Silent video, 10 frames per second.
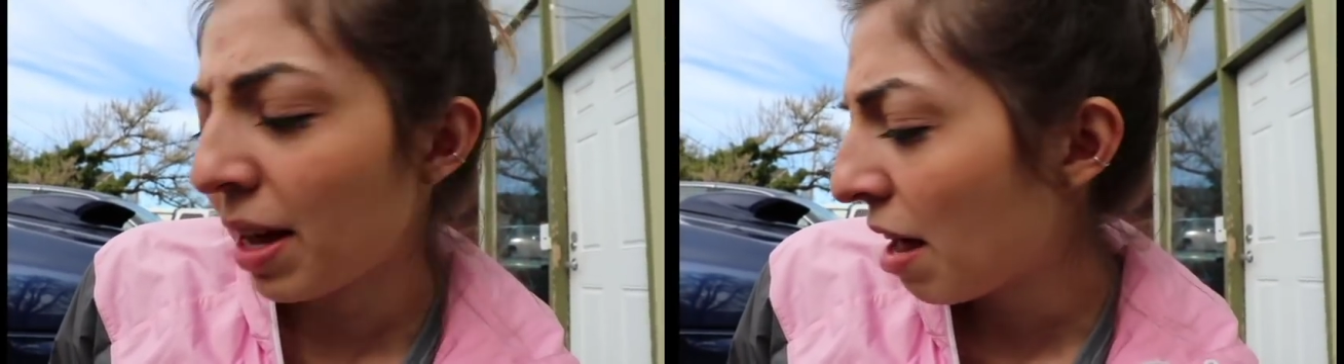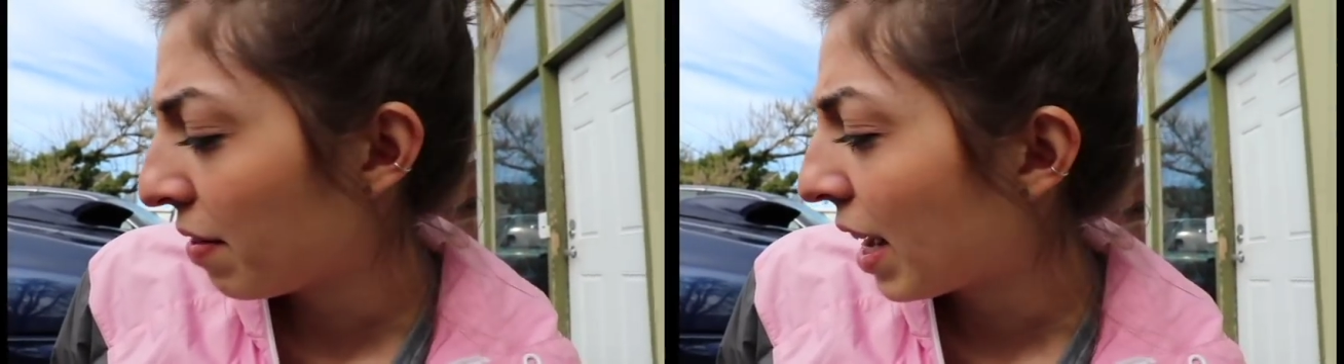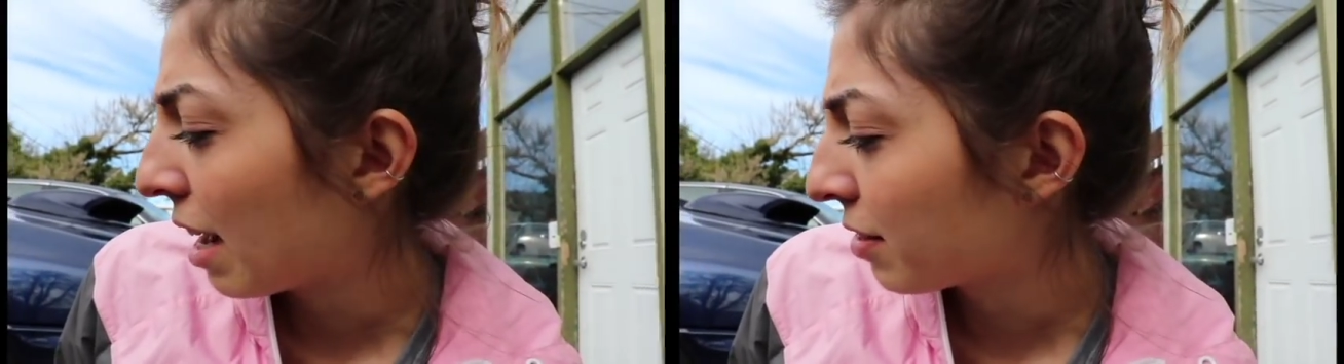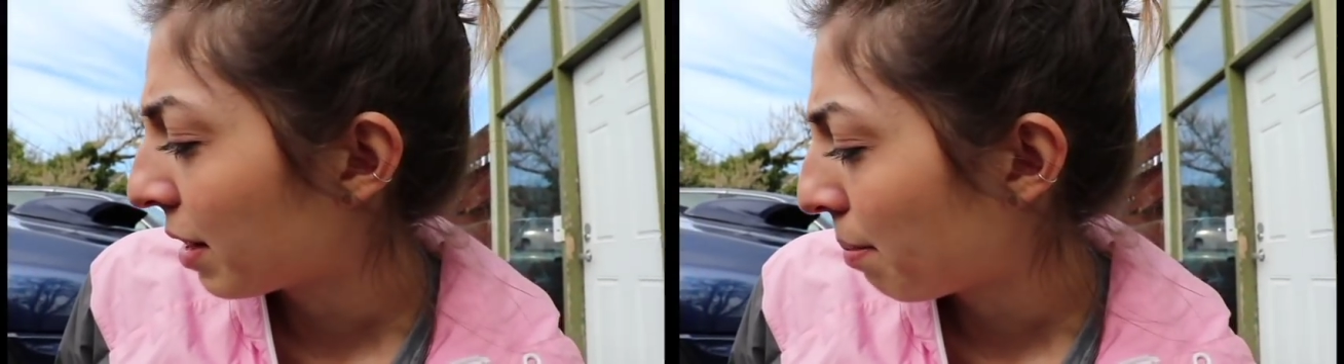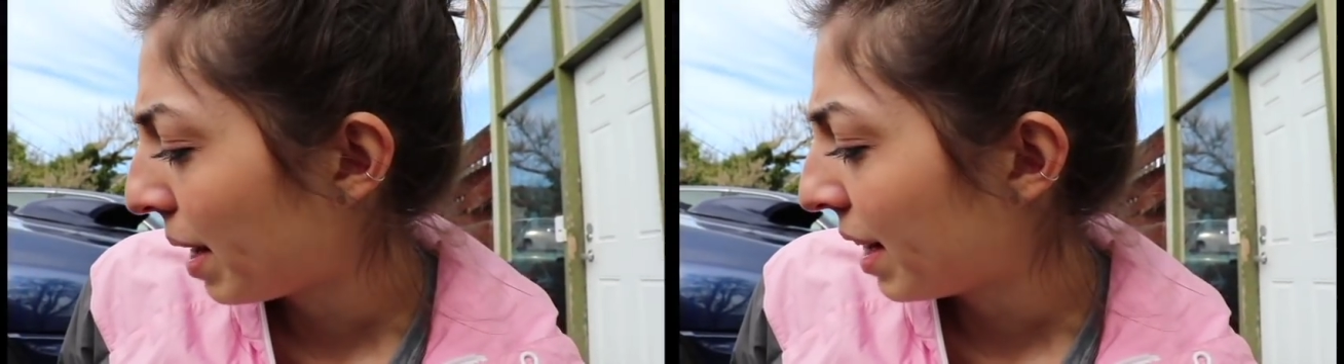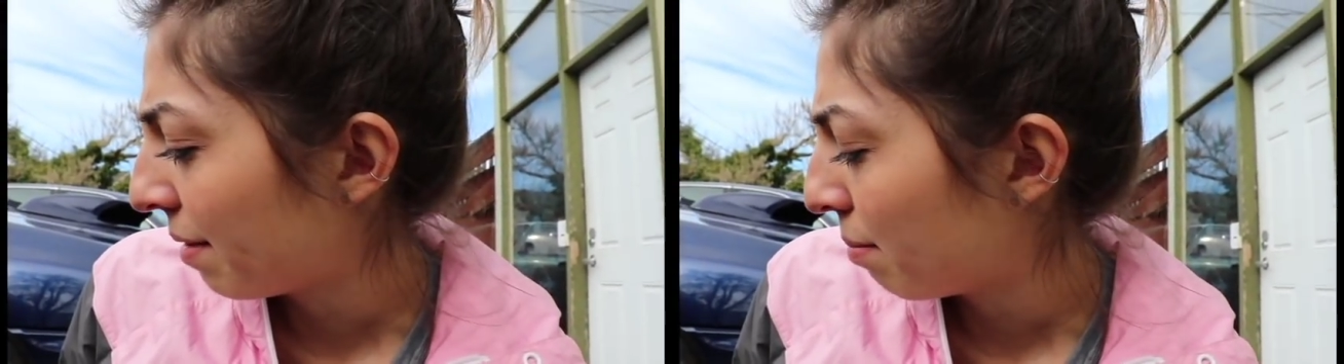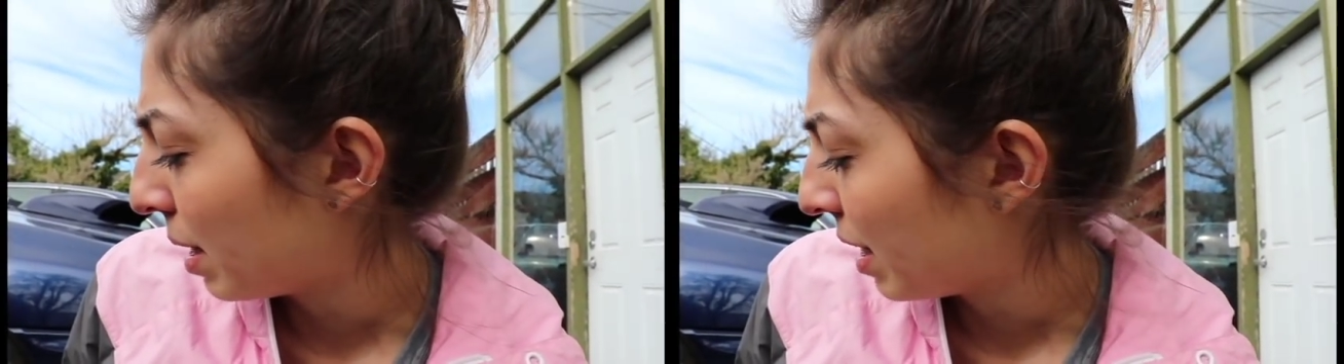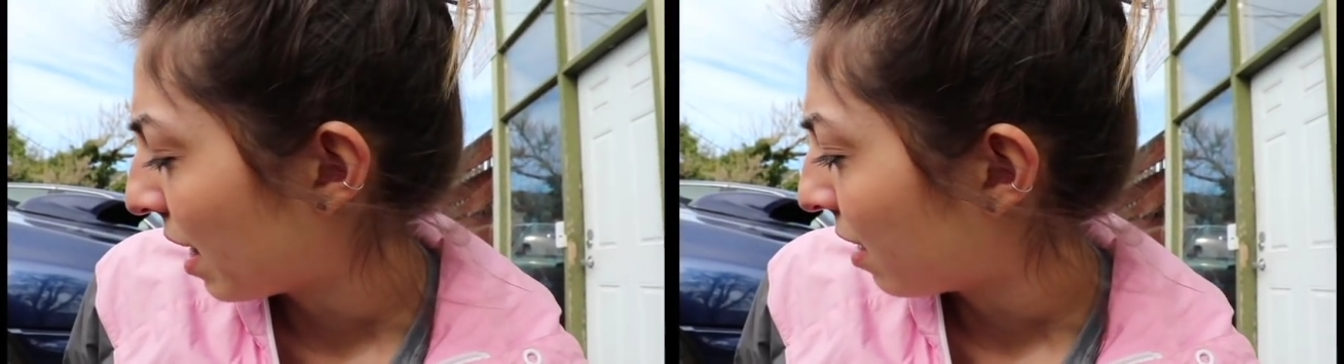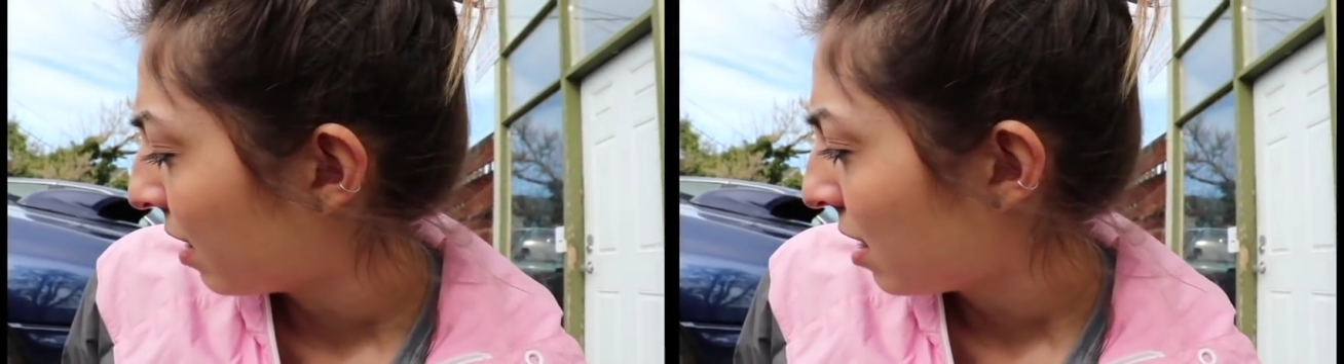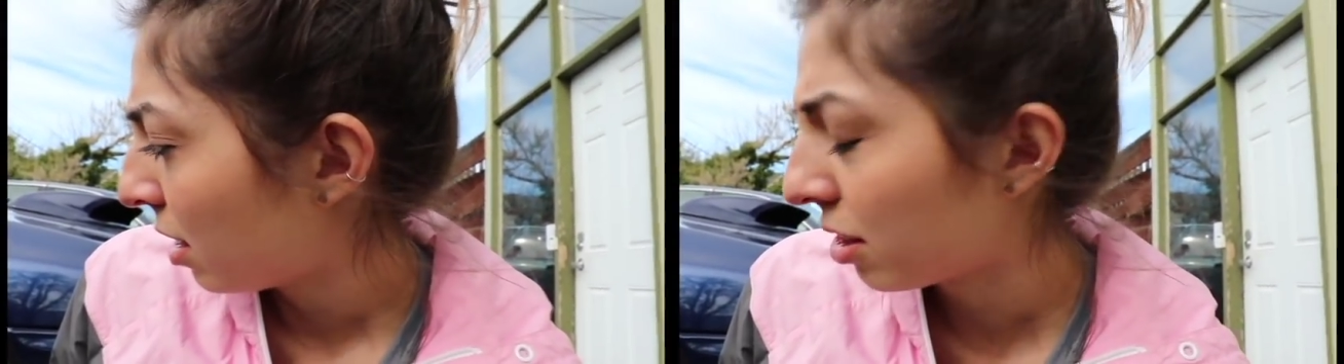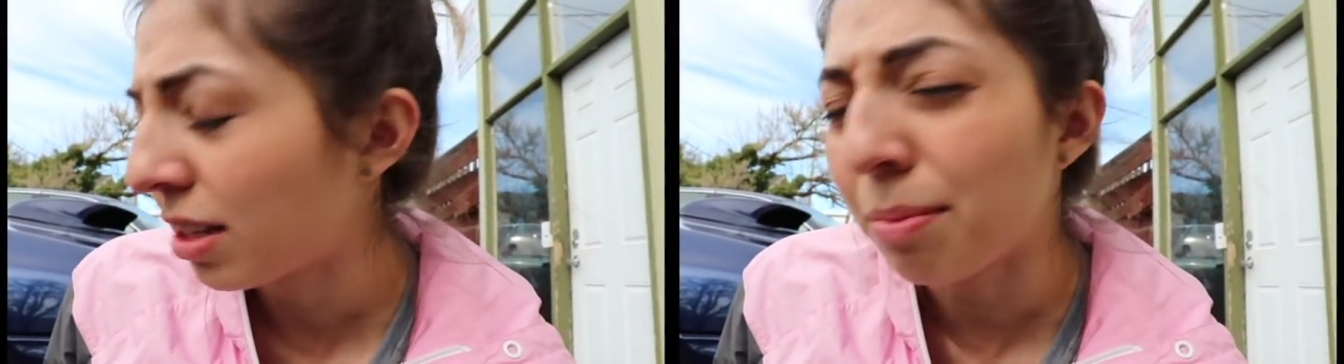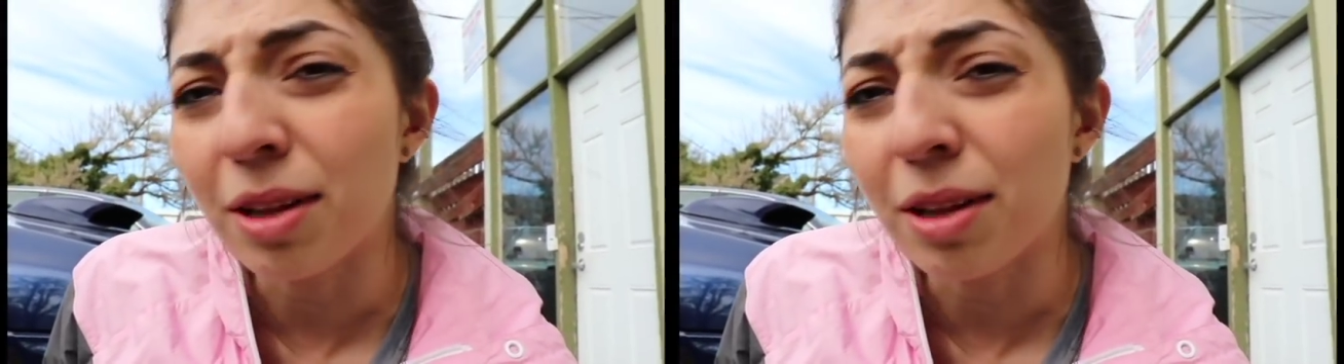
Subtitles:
have a guy who's gonna paint it, but yeah, I'll stop